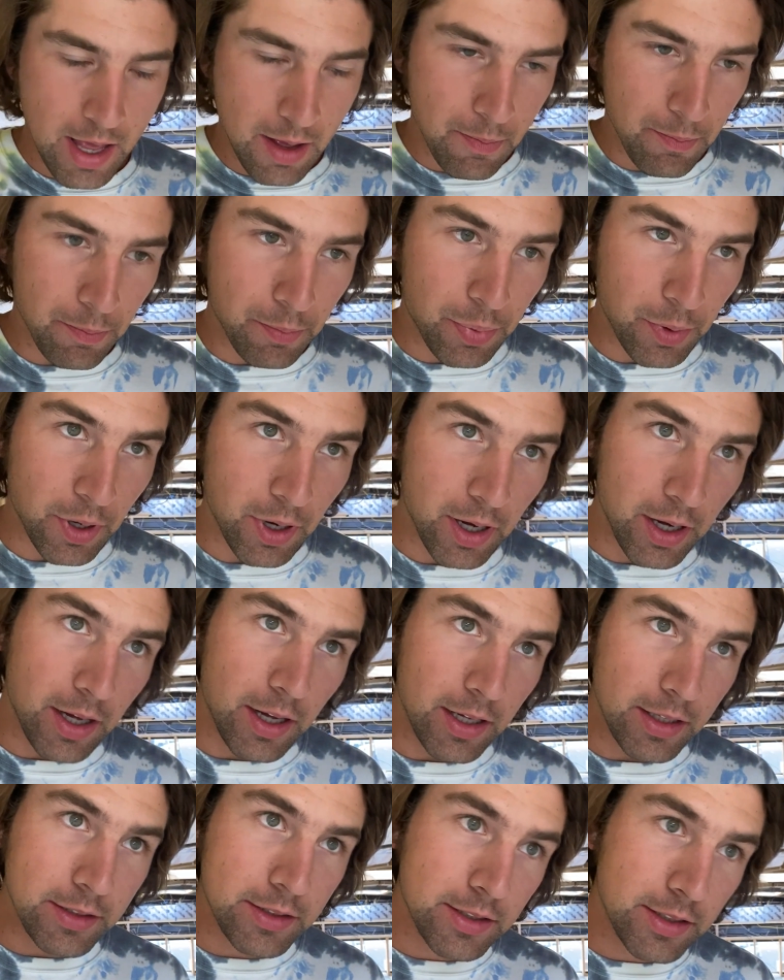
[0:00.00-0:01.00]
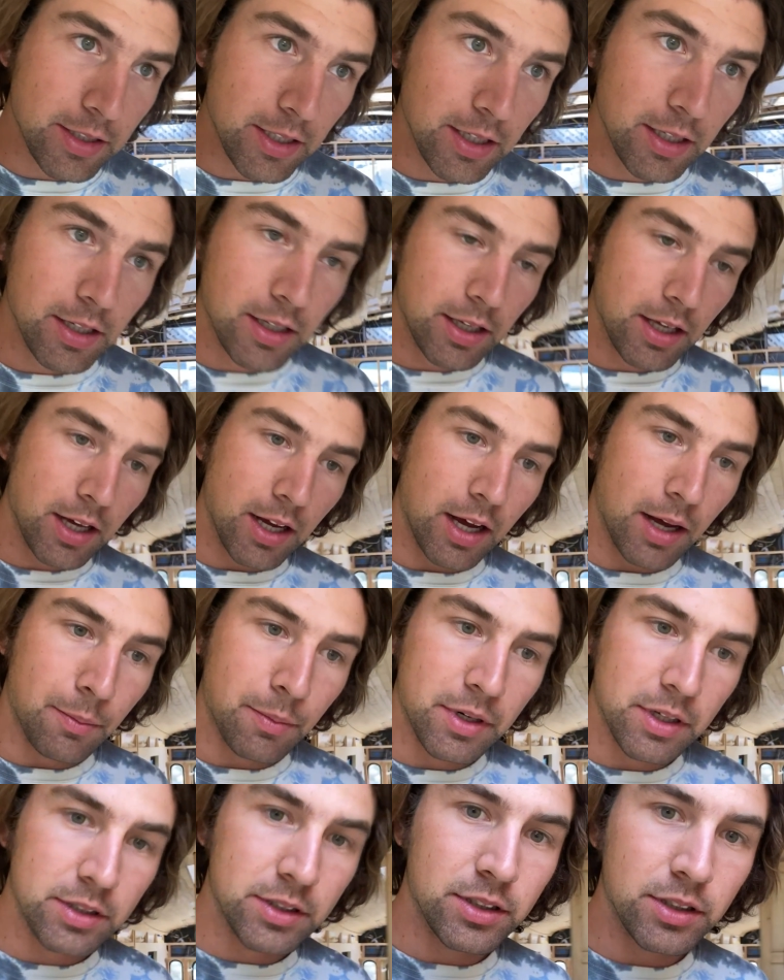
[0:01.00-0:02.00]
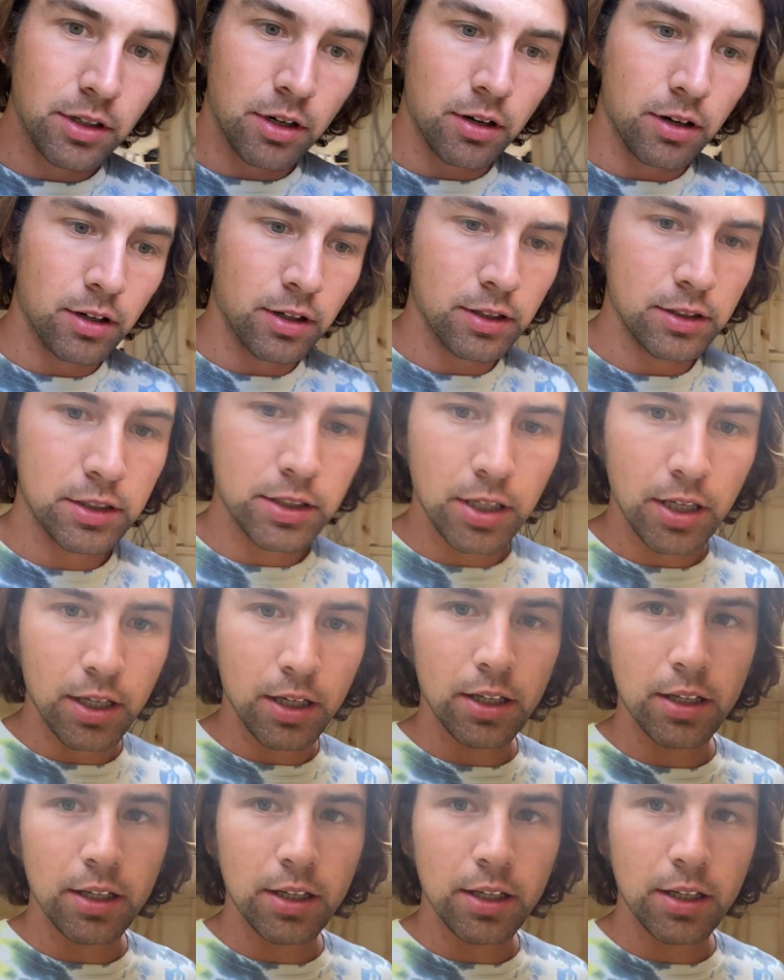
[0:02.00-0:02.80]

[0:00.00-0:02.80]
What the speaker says: But yeah, I'm gonna start